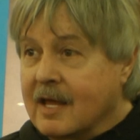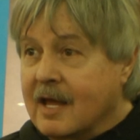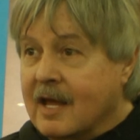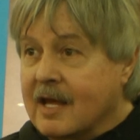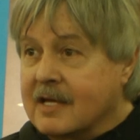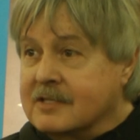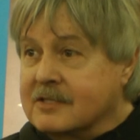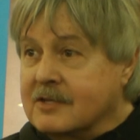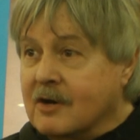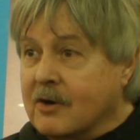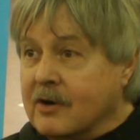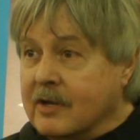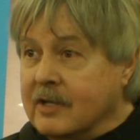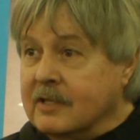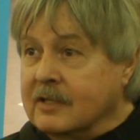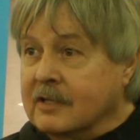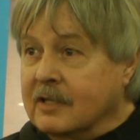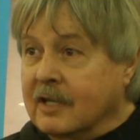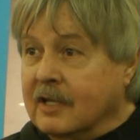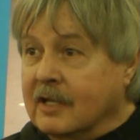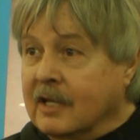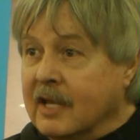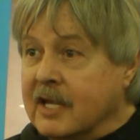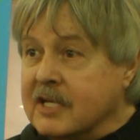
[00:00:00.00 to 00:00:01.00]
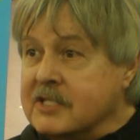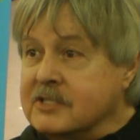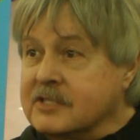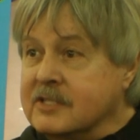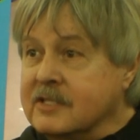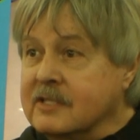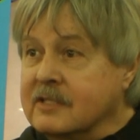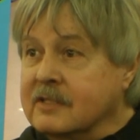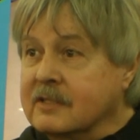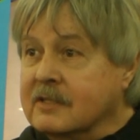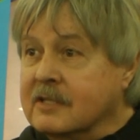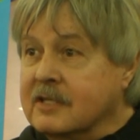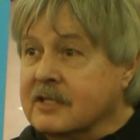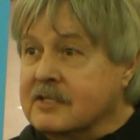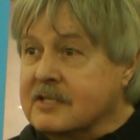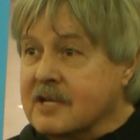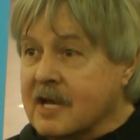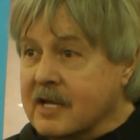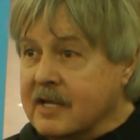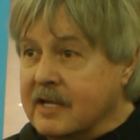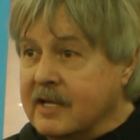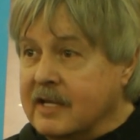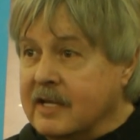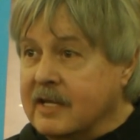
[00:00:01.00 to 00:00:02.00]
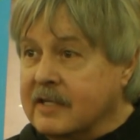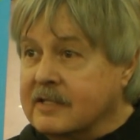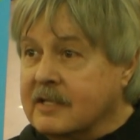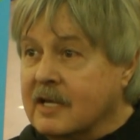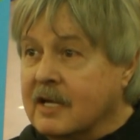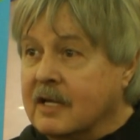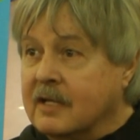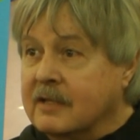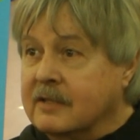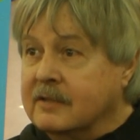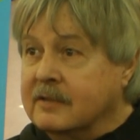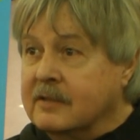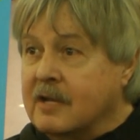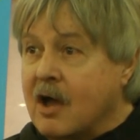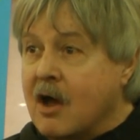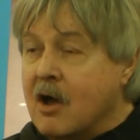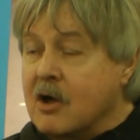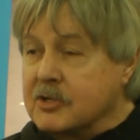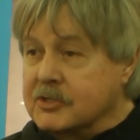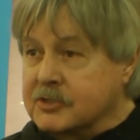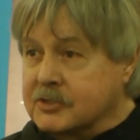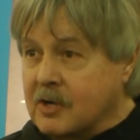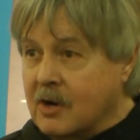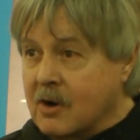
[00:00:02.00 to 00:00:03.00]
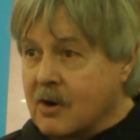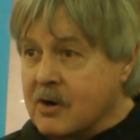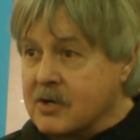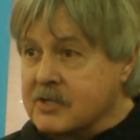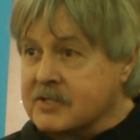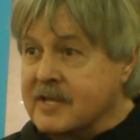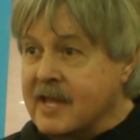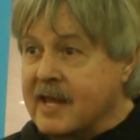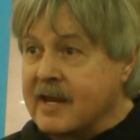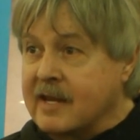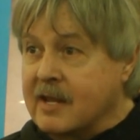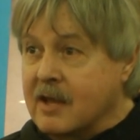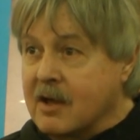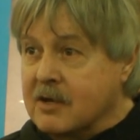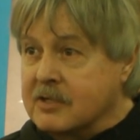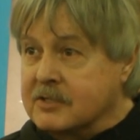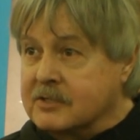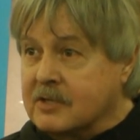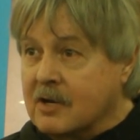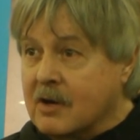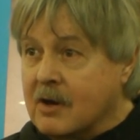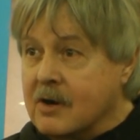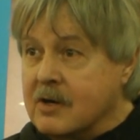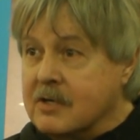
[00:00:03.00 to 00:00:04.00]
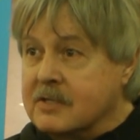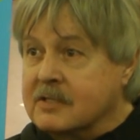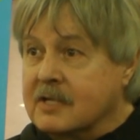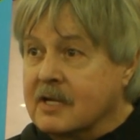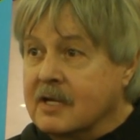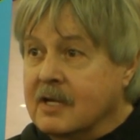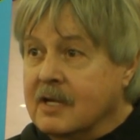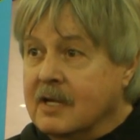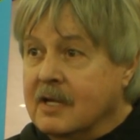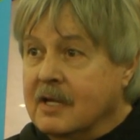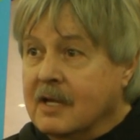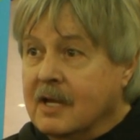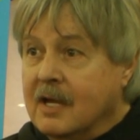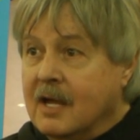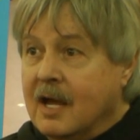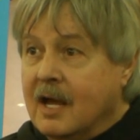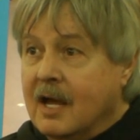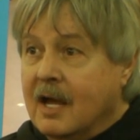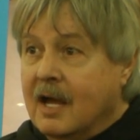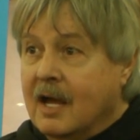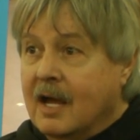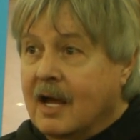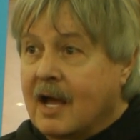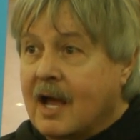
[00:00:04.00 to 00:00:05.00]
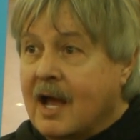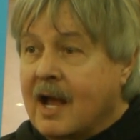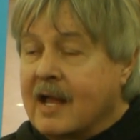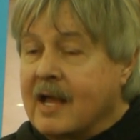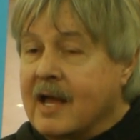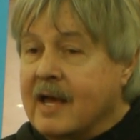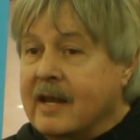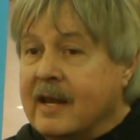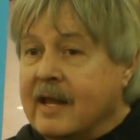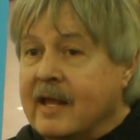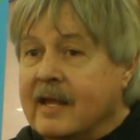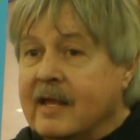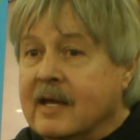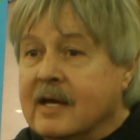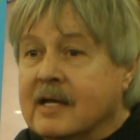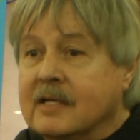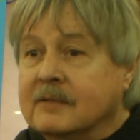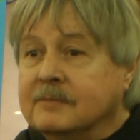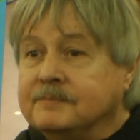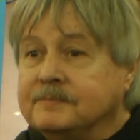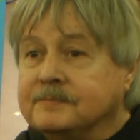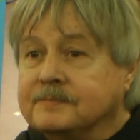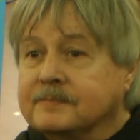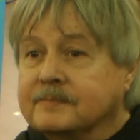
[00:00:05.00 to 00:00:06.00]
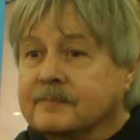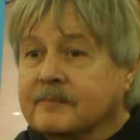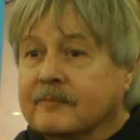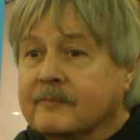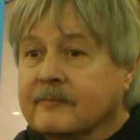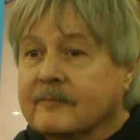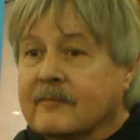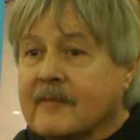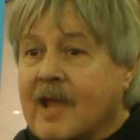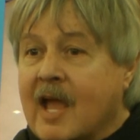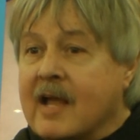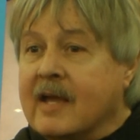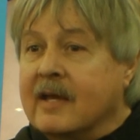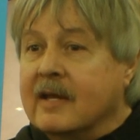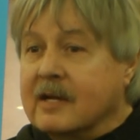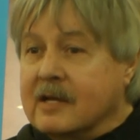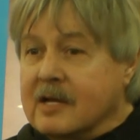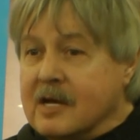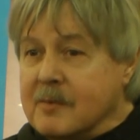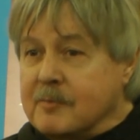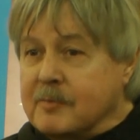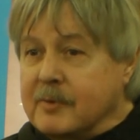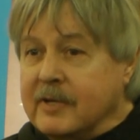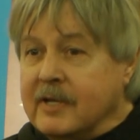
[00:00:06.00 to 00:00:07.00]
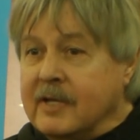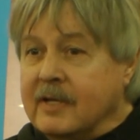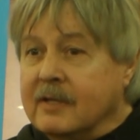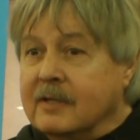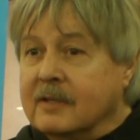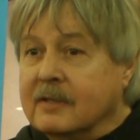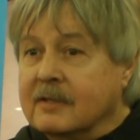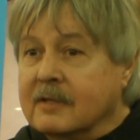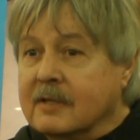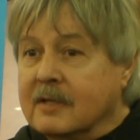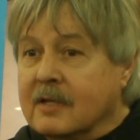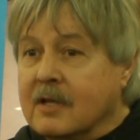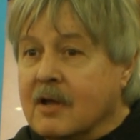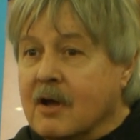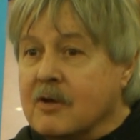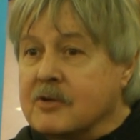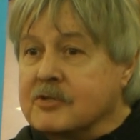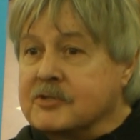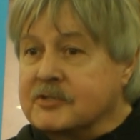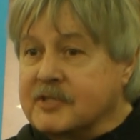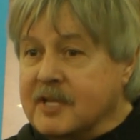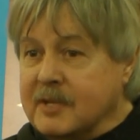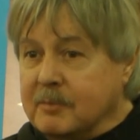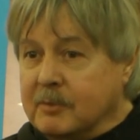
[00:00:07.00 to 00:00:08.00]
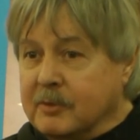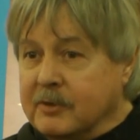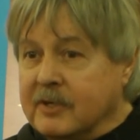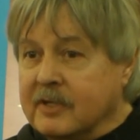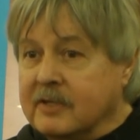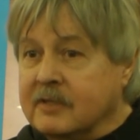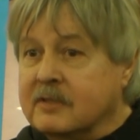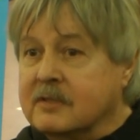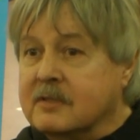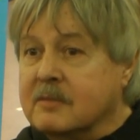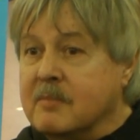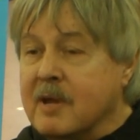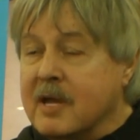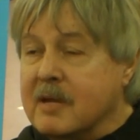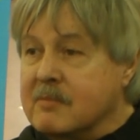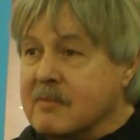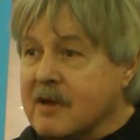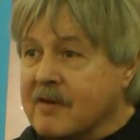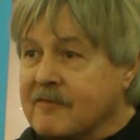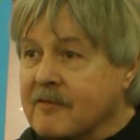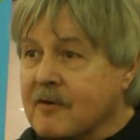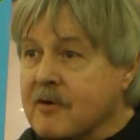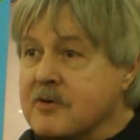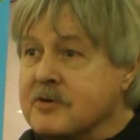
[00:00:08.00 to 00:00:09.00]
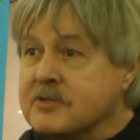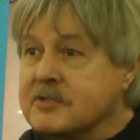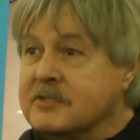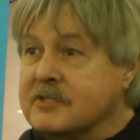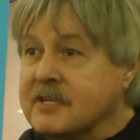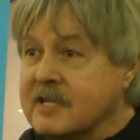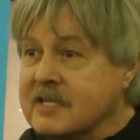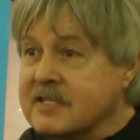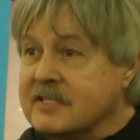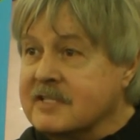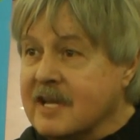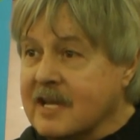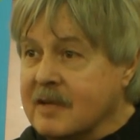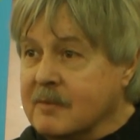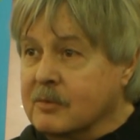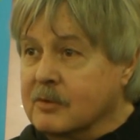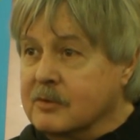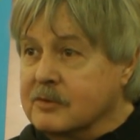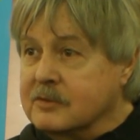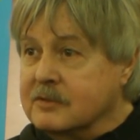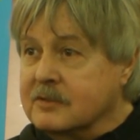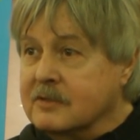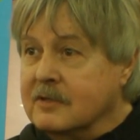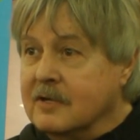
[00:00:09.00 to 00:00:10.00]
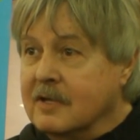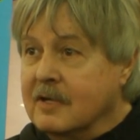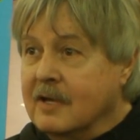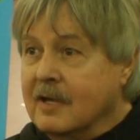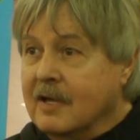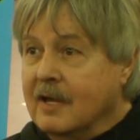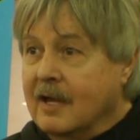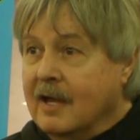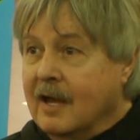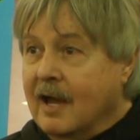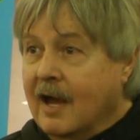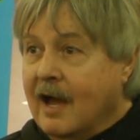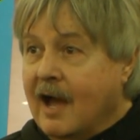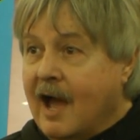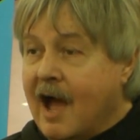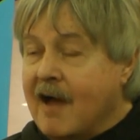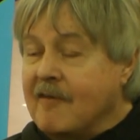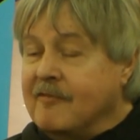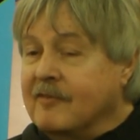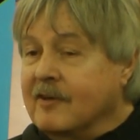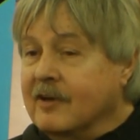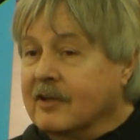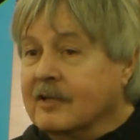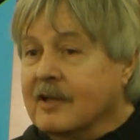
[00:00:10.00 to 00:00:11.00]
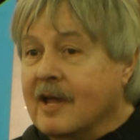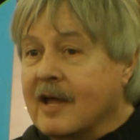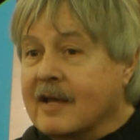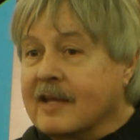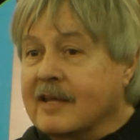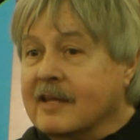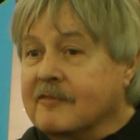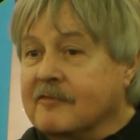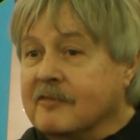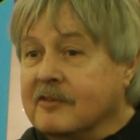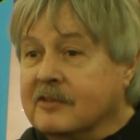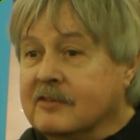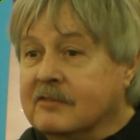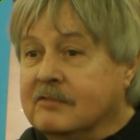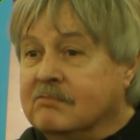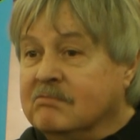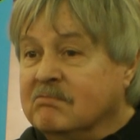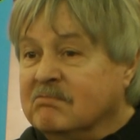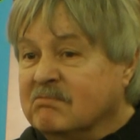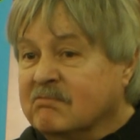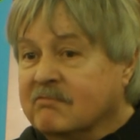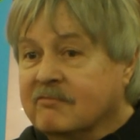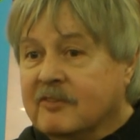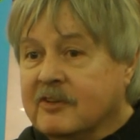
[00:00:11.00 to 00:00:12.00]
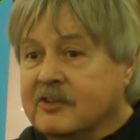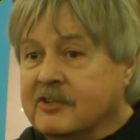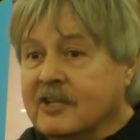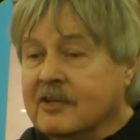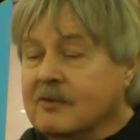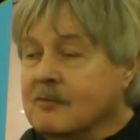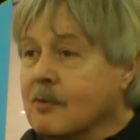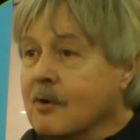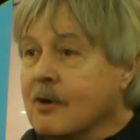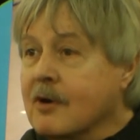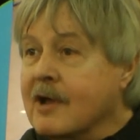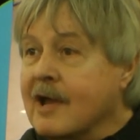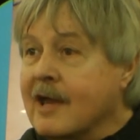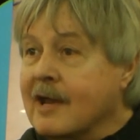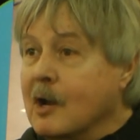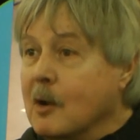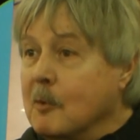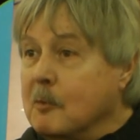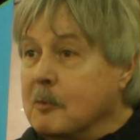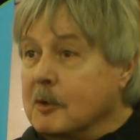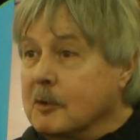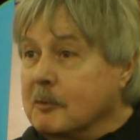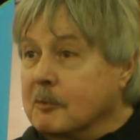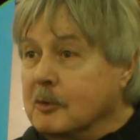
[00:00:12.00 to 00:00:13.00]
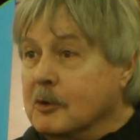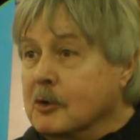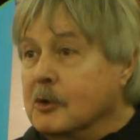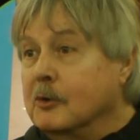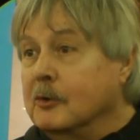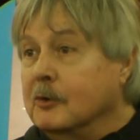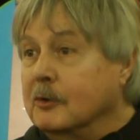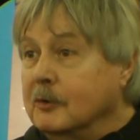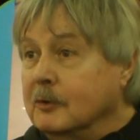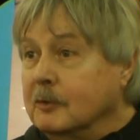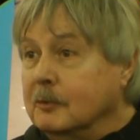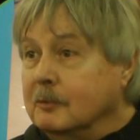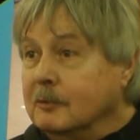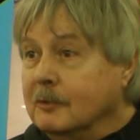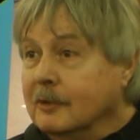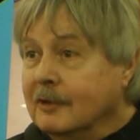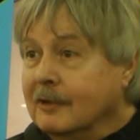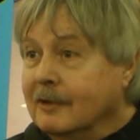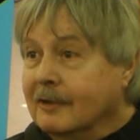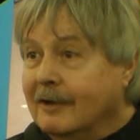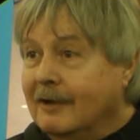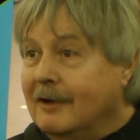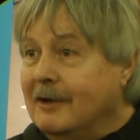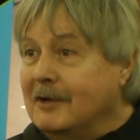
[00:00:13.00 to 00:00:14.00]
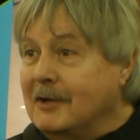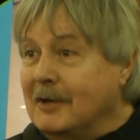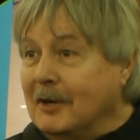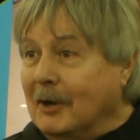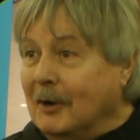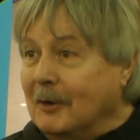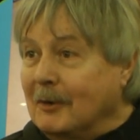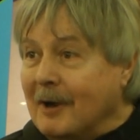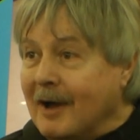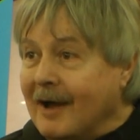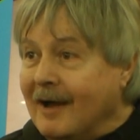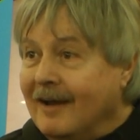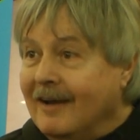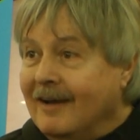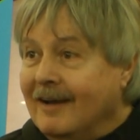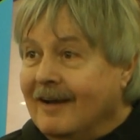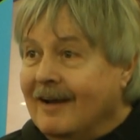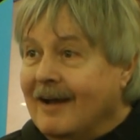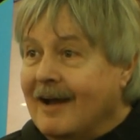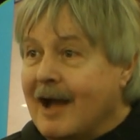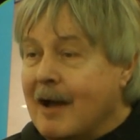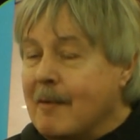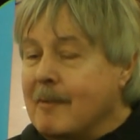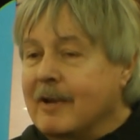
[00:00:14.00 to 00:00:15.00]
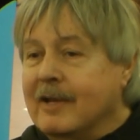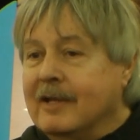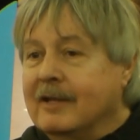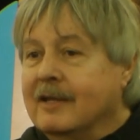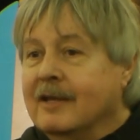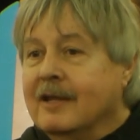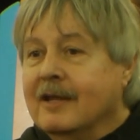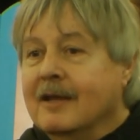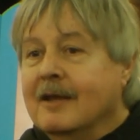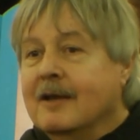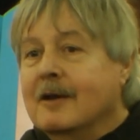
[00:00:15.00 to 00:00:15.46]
I started in Lexington, Kentucky at the All-Stars, Danny All-Stars. I got a company called Steepleton to make my first 10 tables. I felt like if it didn't work, I'd open a pool room. You know, I mean,